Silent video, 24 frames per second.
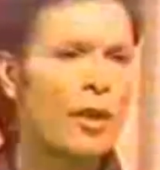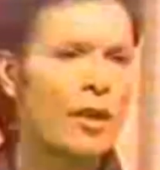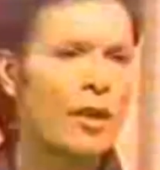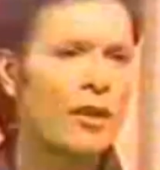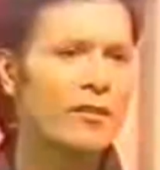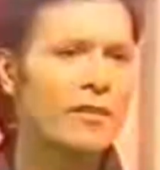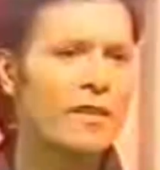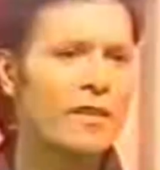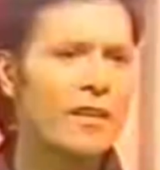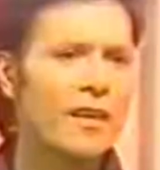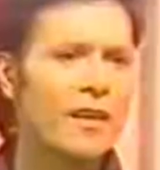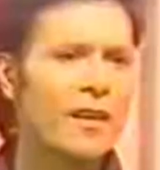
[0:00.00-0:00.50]
born
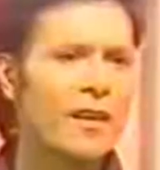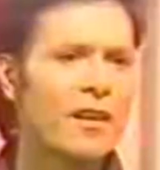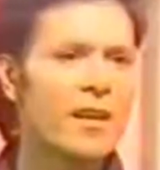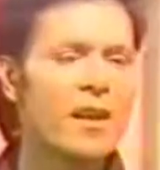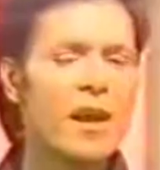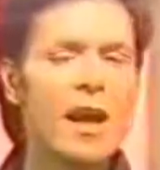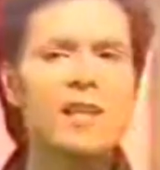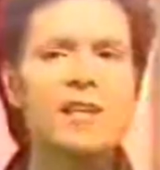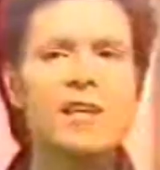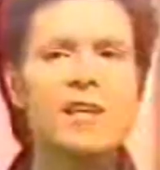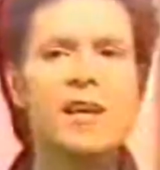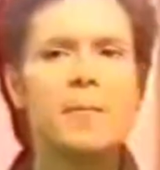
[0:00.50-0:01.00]
out there,
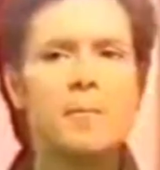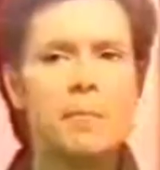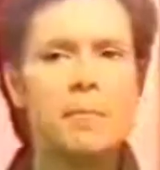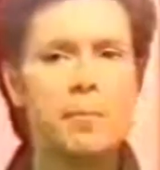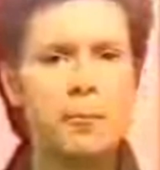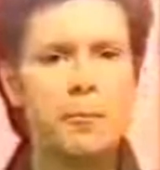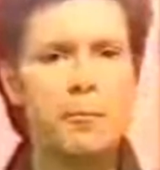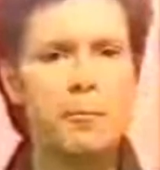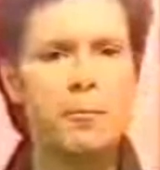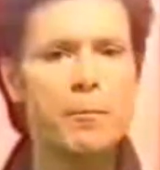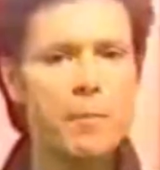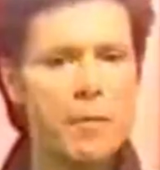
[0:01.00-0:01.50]
and yet
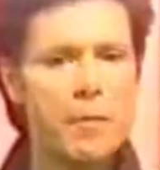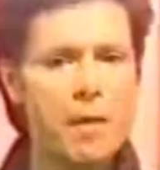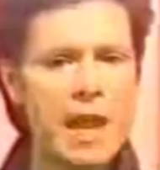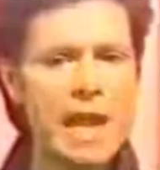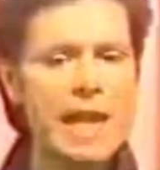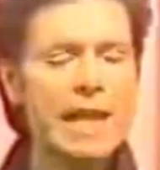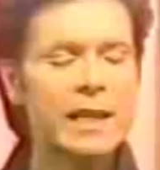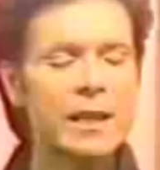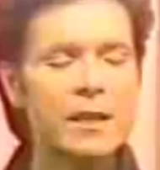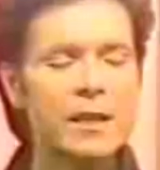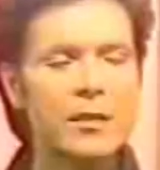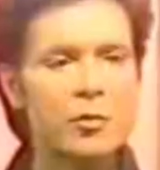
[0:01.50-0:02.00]

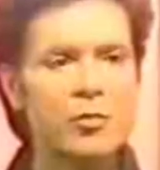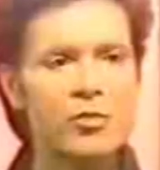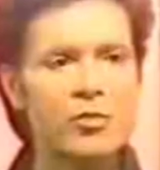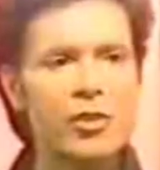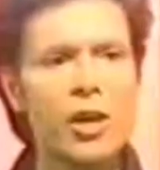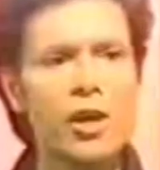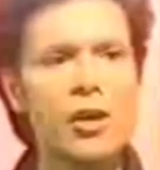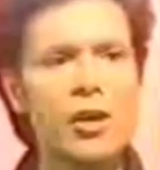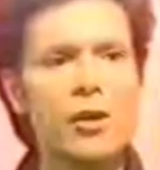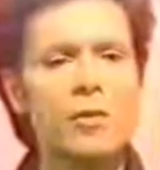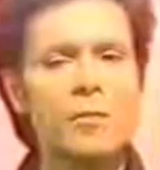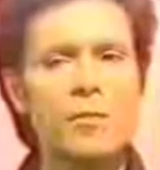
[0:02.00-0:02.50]
England
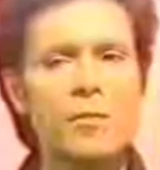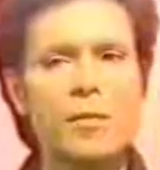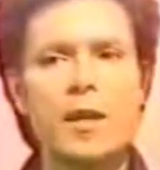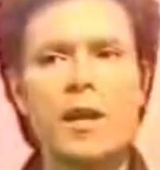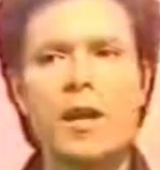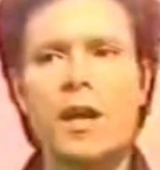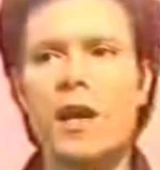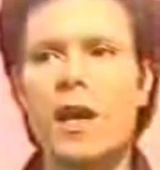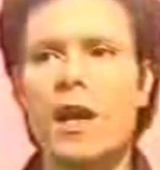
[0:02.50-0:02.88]
was home.